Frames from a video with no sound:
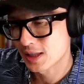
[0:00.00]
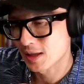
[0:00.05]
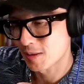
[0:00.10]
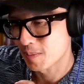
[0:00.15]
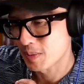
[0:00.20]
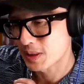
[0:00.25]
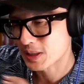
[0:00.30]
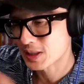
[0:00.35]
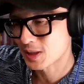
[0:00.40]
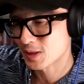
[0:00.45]
the
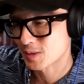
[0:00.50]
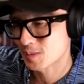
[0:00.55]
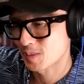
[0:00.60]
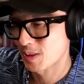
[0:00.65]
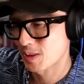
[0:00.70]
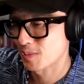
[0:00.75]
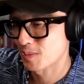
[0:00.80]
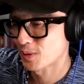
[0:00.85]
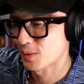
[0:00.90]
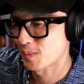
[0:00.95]
business
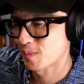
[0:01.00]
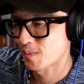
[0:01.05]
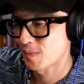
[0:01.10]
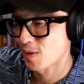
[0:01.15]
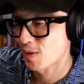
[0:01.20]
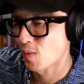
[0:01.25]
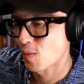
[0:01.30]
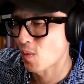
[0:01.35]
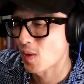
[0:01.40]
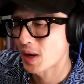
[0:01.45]
people,
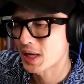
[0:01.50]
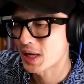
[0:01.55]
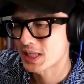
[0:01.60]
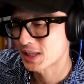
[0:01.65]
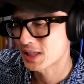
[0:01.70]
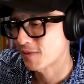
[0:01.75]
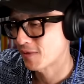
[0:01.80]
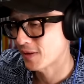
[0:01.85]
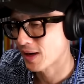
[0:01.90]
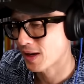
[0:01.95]
once
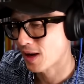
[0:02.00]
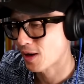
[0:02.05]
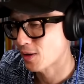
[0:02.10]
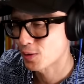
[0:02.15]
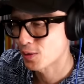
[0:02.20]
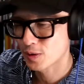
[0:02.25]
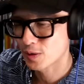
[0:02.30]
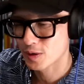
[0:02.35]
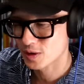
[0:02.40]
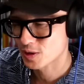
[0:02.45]
they figure out
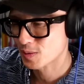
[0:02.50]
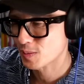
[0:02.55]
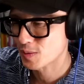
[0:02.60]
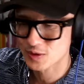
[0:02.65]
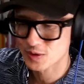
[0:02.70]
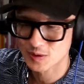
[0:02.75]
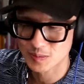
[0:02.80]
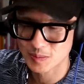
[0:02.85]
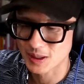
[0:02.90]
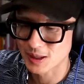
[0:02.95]
who they're
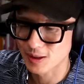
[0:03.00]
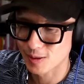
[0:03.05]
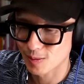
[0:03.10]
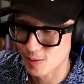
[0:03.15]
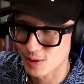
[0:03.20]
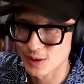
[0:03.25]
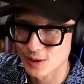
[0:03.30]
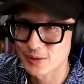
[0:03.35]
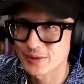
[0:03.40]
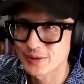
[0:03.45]
supposed to be in the
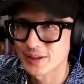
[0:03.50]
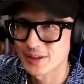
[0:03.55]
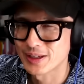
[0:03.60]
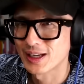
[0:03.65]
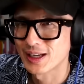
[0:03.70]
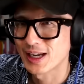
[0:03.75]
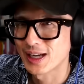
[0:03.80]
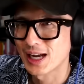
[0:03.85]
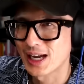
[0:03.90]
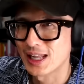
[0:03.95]
world
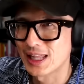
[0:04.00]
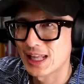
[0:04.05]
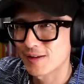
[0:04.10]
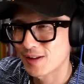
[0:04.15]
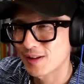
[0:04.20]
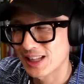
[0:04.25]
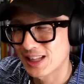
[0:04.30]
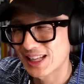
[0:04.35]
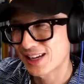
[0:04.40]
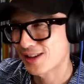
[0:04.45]
and they have
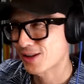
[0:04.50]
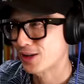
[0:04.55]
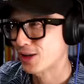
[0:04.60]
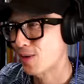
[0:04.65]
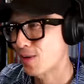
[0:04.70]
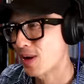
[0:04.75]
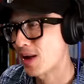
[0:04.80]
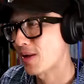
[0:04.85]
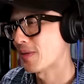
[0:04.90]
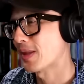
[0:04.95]
clarity
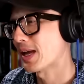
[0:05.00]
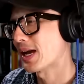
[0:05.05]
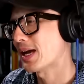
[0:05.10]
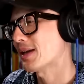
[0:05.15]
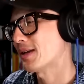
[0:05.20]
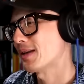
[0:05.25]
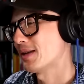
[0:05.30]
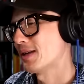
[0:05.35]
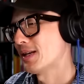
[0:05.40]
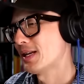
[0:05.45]
around
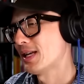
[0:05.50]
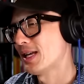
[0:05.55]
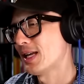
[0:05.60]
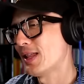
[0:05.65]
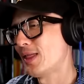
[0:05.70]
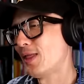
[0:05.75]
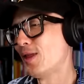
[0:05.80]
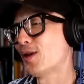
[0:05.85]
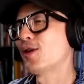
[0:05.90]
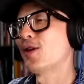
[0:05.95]
that,
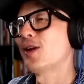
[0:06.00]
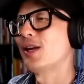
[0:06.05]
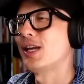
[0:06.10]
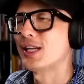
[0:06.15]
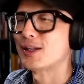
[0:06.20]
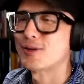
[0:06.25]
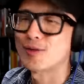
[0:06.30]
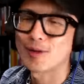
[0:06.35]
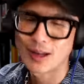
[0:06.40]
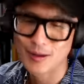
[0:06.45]
they're going to
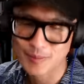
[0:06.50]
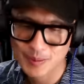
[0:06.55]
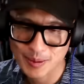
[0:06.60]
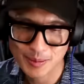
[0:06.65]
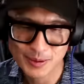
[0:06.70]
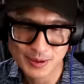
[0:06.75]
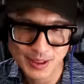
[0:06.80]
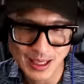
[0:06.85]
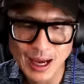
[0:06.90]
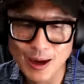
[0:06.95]
need creative
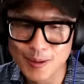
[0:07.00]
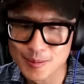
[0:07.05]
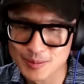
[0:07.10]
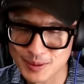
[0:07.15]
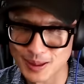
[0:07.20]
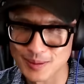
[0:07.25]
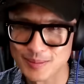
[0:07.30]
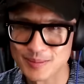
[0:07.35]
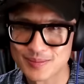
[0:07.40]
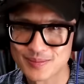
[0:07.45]
people to help
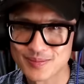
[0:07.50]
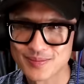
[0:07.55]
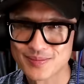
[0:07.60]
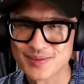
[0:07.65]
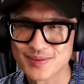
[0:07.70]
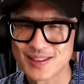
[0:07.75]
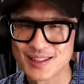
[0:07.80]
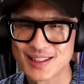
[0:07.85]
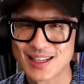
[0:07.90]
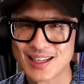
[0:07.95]
them.
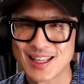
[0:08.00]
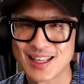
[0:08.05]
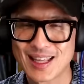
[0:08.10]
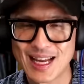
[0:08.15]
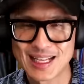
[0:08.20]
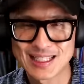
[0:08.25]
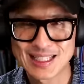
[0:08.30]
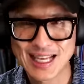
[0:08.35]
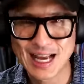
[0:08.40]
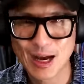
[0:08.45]

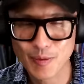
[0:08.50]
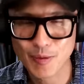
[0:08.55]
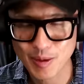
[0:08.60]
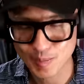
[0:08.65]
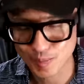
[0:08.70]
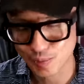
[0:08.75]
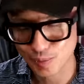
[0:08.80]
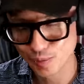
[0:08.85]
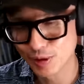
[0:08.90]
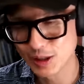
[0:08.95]
That's how we
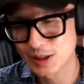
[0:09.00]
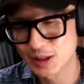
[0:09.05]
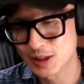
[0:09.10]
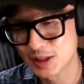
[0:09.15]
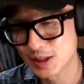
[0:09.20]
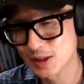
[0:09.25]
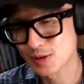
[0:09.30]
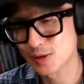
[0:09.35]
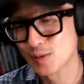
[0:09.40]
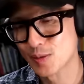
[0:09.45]
bridge
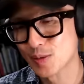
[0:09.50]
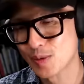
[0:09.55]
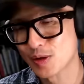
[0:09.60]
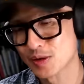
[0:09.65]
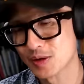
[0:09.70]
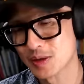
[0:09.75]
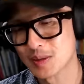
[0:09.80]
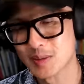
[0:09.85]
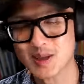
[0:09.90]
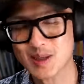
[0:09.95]
these two
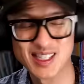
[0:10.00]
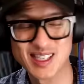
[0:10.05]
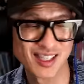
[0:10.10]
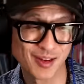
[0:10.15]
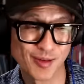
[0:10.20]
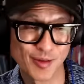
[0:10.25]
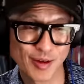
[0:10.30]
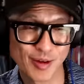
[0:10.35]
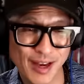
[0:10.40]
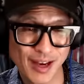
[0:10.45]
worlds because the
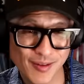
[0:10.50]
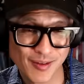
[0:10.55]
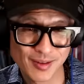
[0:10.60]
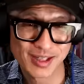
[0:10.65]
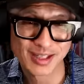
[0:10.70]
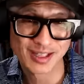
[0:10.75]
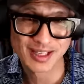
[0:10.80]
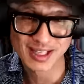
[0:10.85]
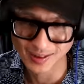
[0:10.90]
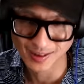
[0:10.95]
creatives
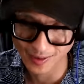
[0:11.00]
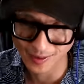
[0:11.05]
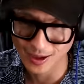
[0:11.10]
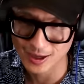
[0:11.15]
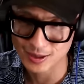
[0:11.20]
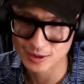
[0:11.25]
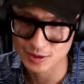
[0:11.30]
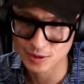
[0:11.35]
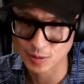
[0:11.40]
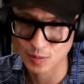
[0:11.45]
need
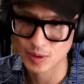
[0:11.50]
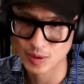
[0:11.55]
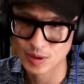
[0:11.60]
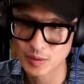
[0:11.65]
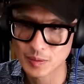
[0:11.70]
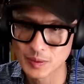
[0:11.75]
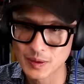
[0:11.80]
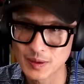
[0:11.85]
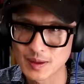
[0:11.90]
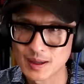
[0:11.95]
clients to work
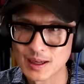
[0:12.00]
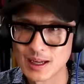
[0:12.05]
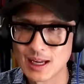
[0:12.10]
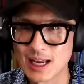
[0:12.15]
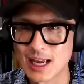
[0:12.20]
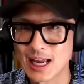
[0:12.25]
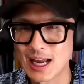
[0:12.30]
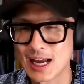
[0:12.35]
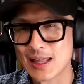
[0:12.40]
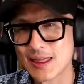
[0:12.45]
with
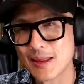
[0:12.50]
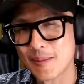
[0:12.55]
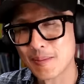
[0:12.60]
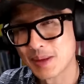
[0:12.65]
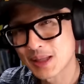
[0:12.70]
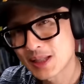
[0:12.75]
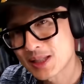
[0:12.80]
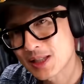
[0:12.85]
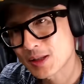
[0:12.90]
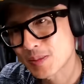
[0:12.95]
and the
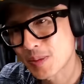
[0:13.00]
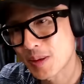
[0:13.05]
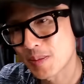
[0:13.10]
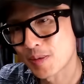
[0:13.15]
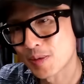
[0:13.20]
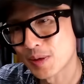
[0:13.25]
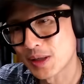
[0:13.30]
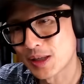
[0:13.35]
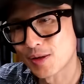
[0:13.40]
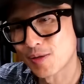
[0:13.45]
business people
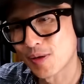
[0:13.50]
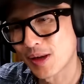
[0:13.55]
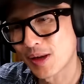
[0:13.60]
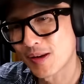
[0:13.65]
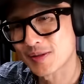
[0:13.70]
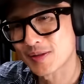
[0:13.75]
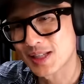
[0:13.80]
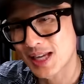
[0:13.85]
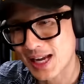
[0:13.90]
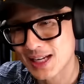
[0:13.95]
need
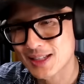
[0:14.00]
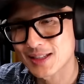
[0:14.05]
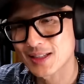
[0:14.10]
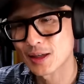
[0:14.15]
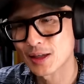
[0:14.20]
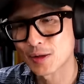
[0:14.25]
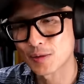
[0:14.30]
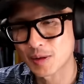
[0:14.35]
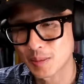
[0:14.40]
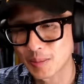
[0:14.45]
creatives to
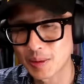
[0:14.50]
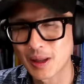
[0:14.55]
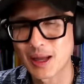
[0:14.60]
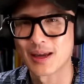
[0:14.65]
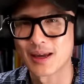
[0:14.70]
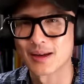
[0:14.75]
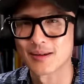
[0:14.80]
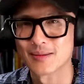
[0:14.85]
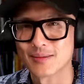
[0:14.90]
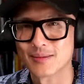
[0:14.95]
execute the plan.